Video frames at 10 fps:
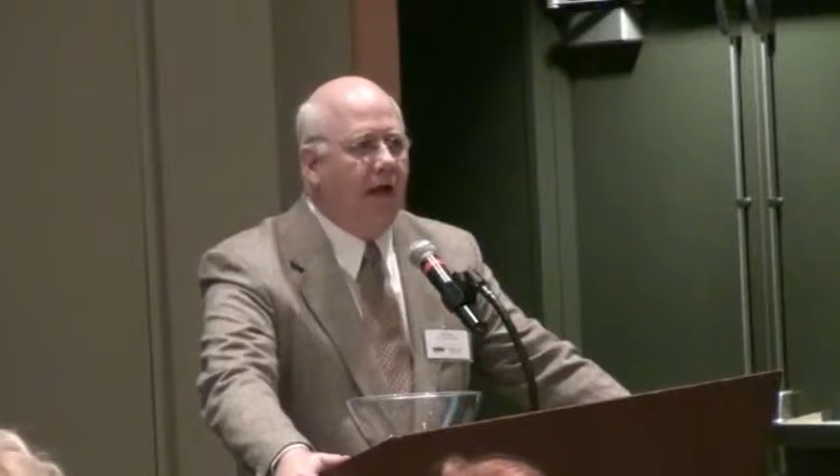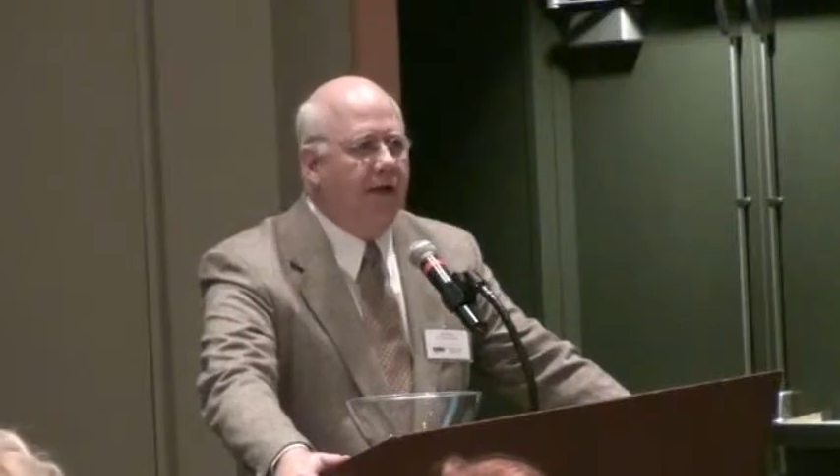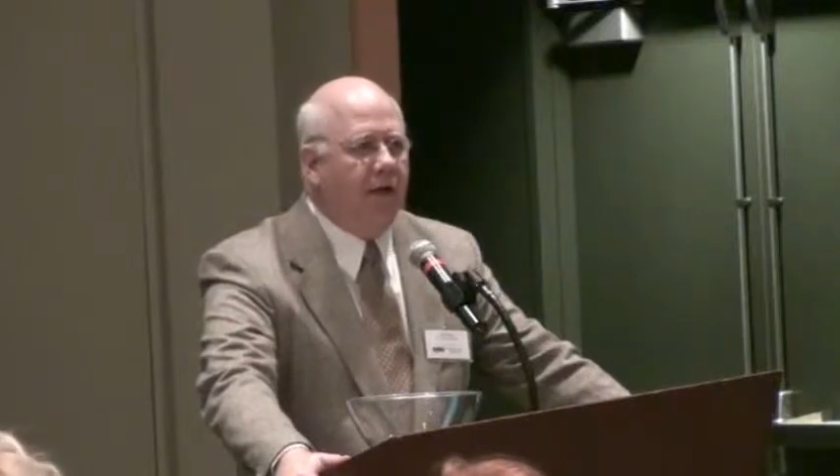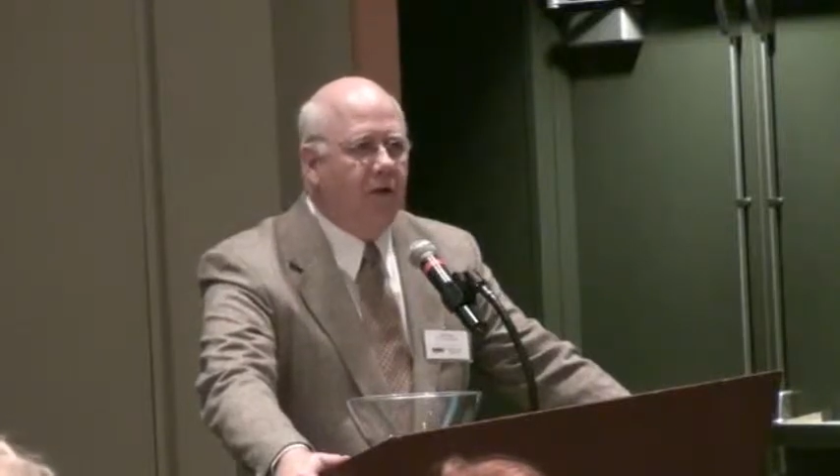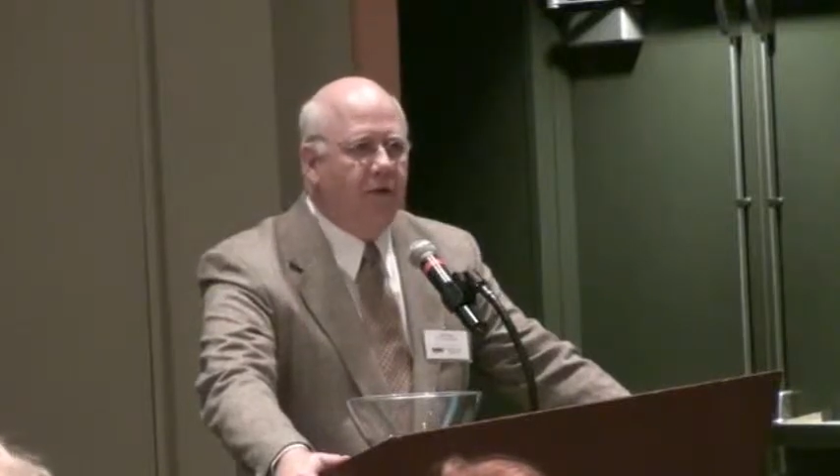
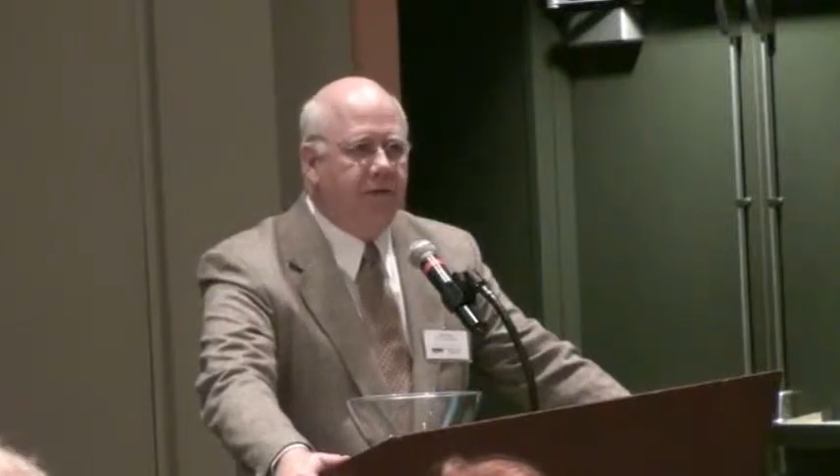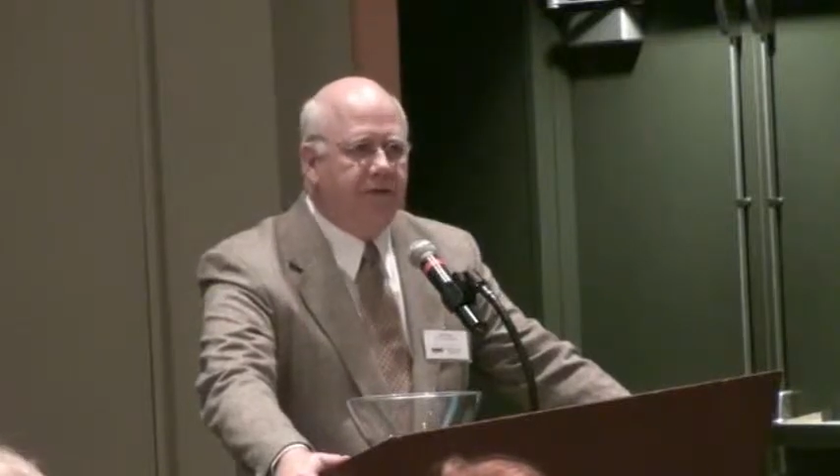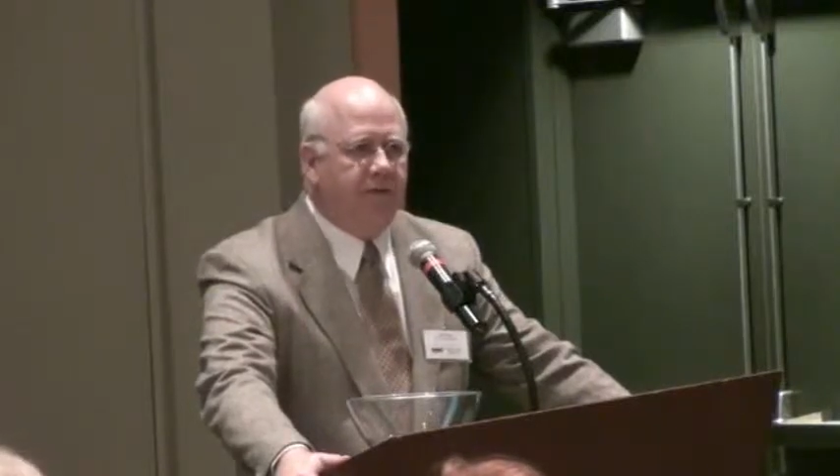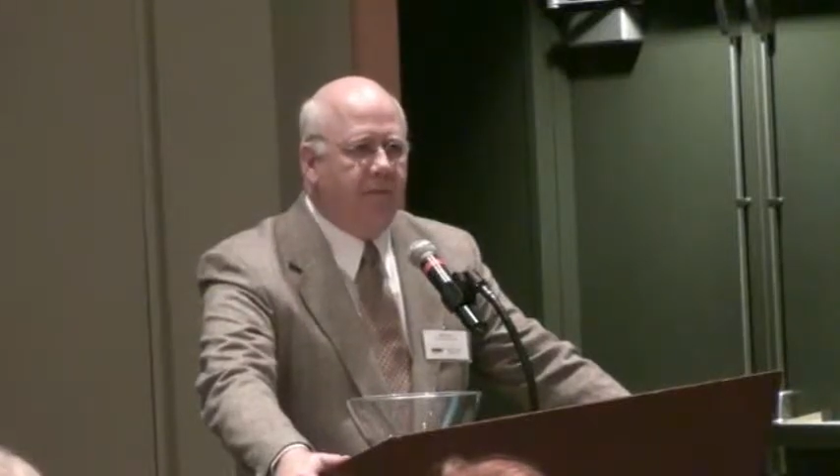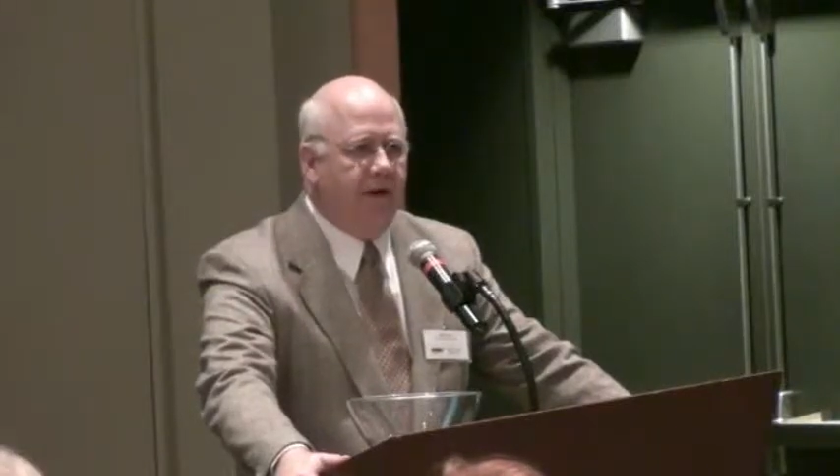I know in
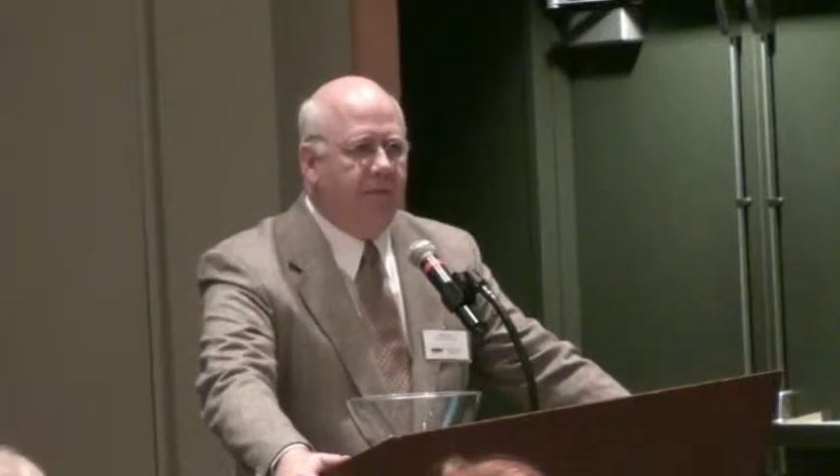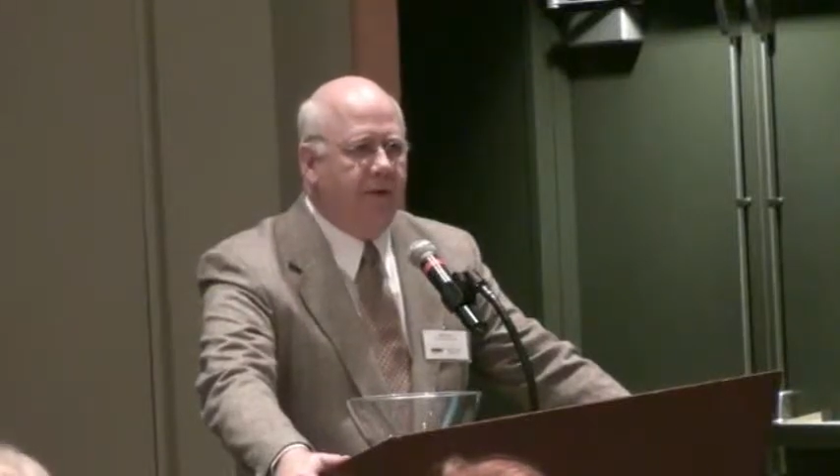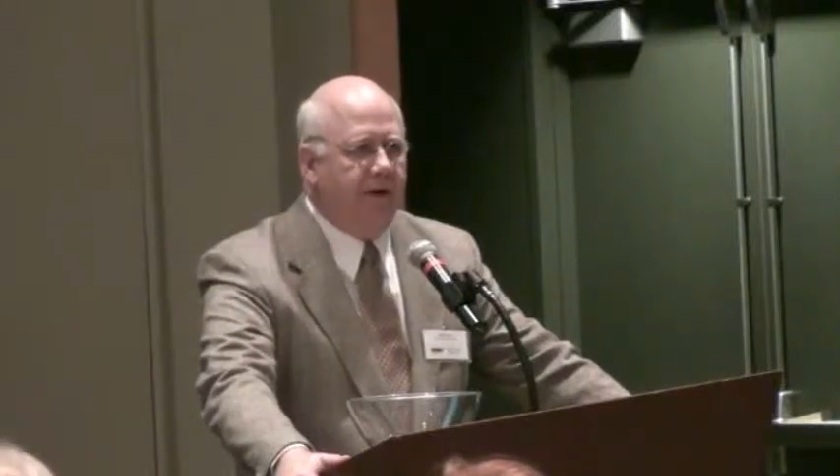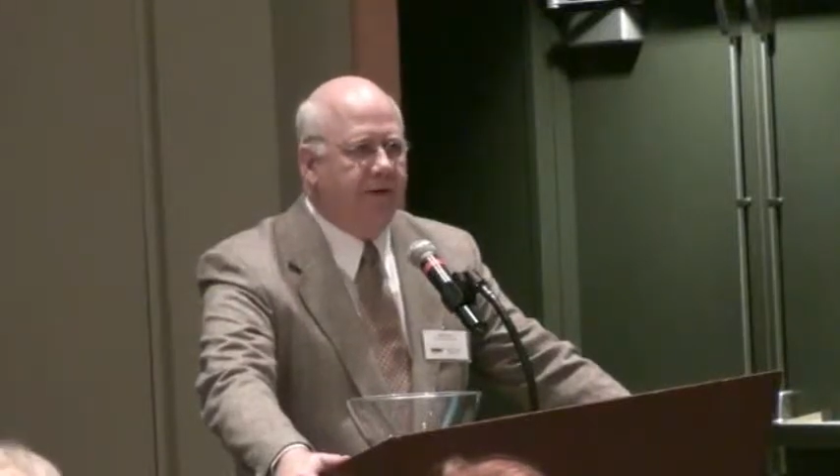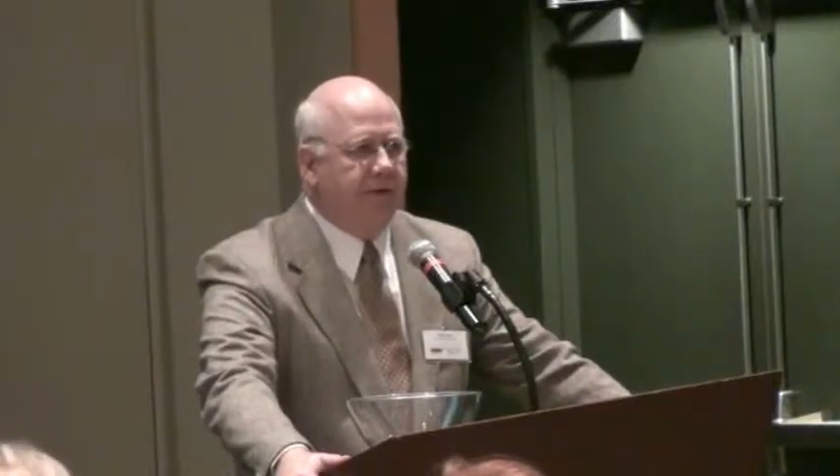some
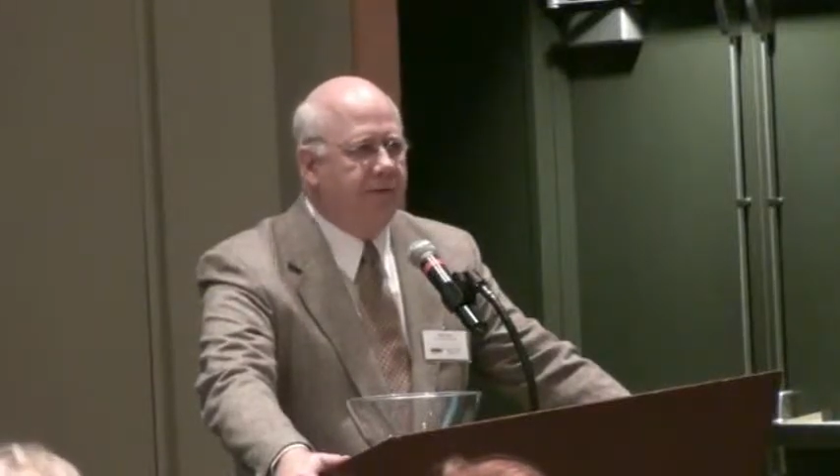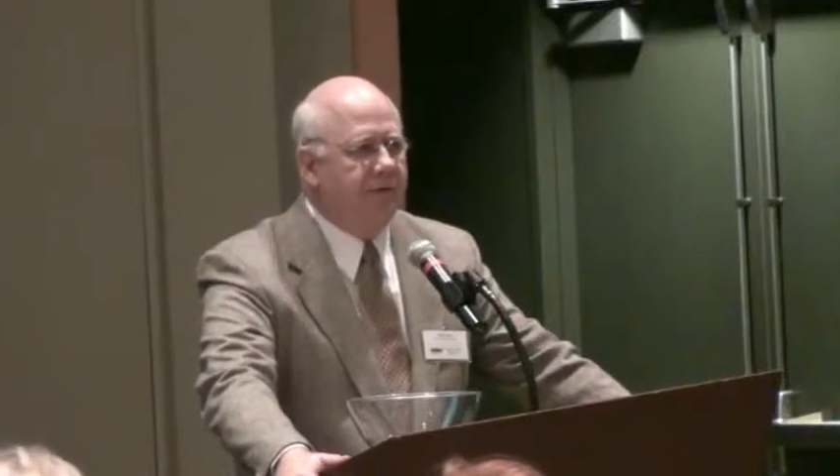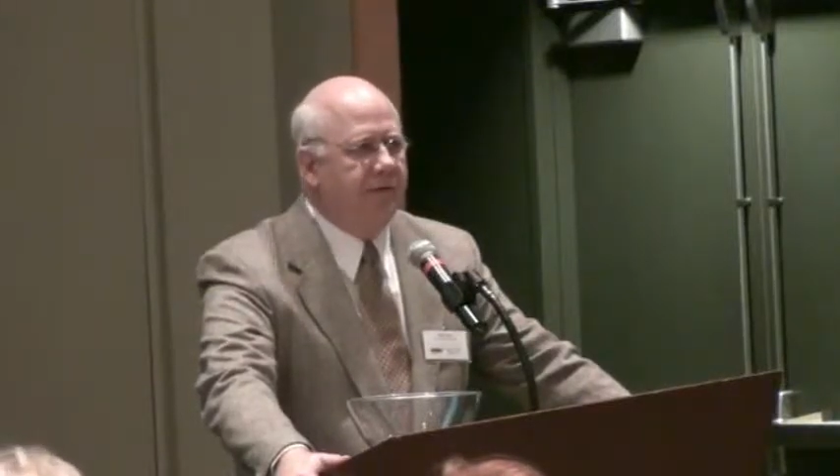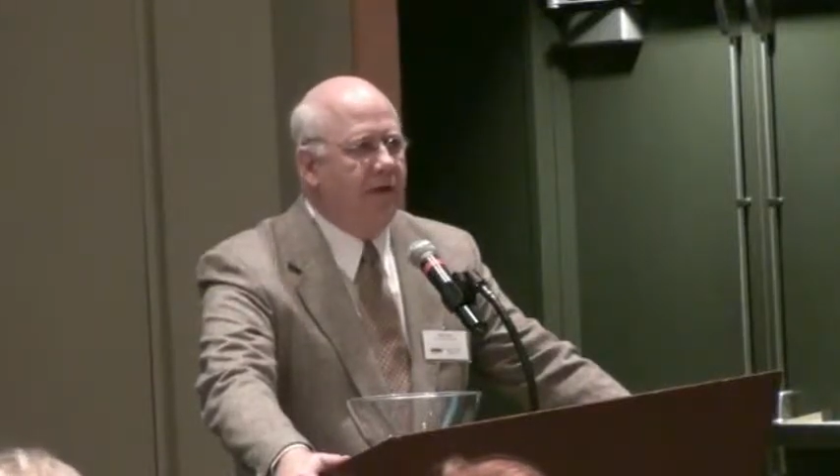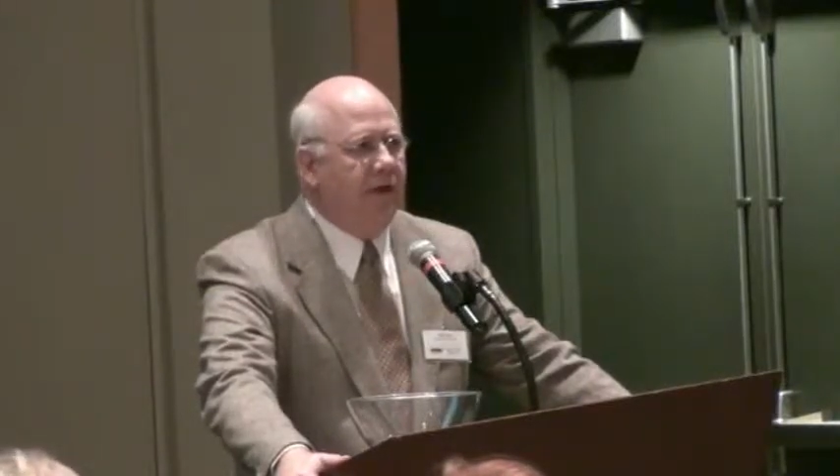operations,